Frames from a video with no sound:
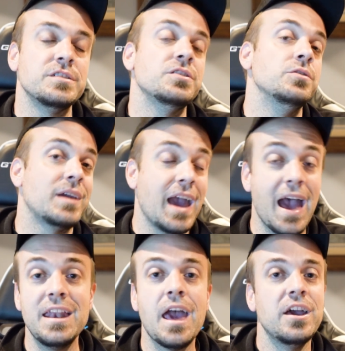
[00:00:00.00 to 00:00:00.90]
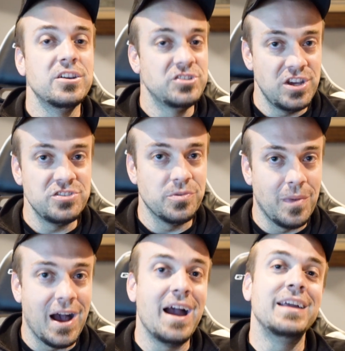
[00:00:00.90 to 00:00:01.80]
So you can change your
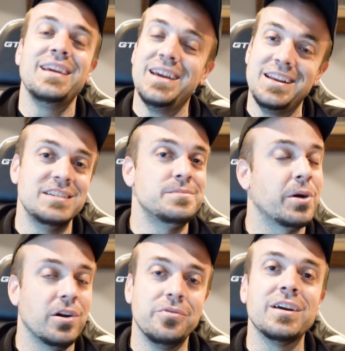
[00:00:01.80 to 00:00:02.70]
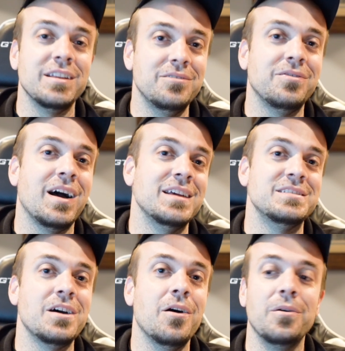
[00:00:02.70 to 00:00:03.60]
mind. It is perfectly fine.
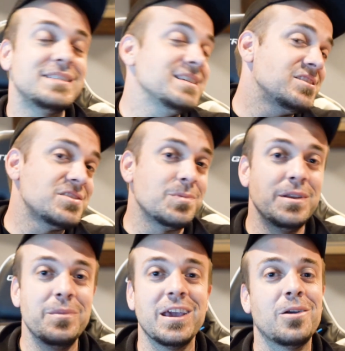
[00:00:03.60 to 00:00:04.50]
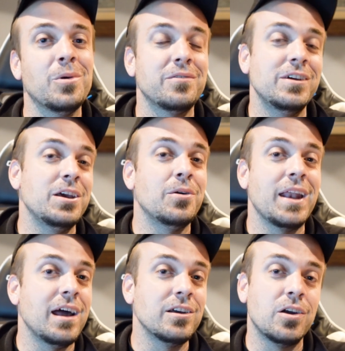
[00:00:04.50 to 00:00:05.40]
So that's it. Just wanted to make a quick video
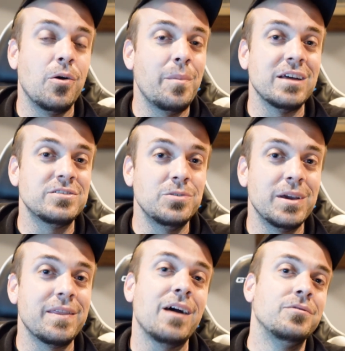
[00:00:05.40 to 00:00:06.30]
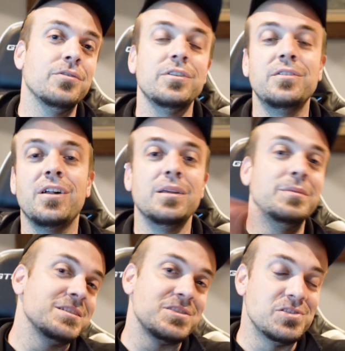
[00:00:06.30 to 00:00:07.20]
on how to go about doing that. Feel free to follow
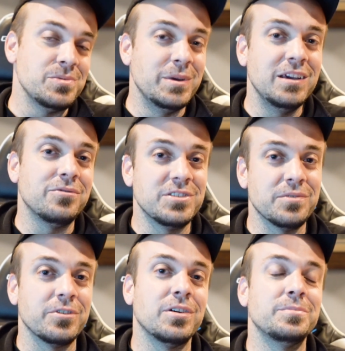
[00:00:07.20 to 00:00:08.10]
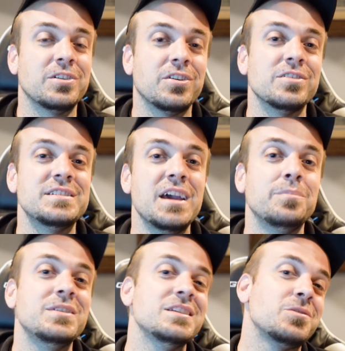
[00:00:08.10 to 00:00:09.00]
me on social media for different cryptocurrency
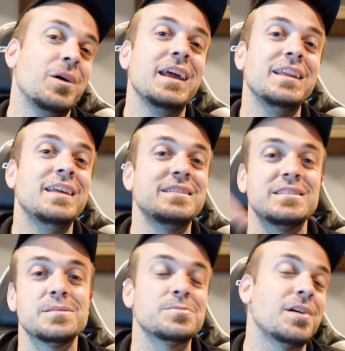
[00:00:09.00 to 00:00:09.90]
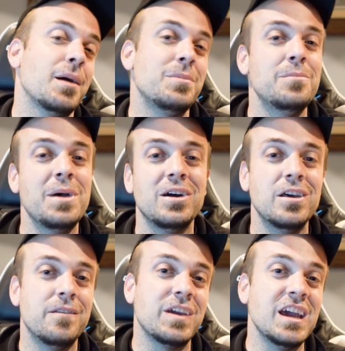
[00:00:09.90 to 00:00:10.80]
updates. Go ahead and hit the subscribe and the bell
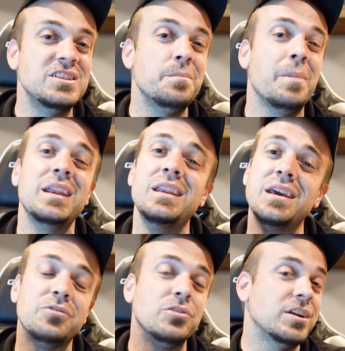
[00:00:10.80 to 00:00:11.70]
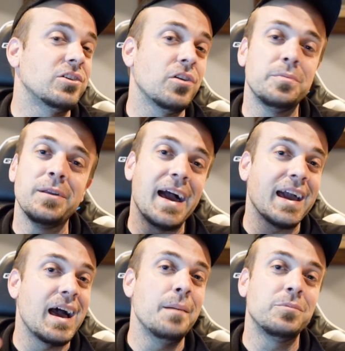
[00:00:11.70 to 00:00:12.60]
notification button if you're into
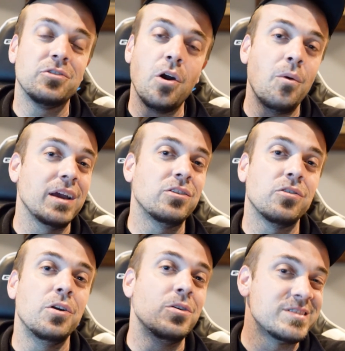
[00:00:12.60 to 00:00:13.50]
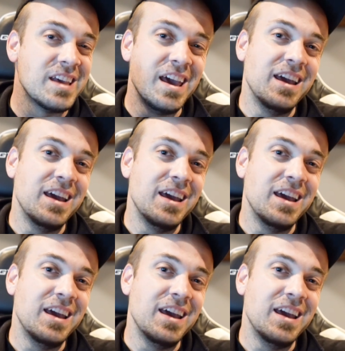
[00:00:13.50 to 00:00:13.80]
Crypto.com, CRO, and Cronos.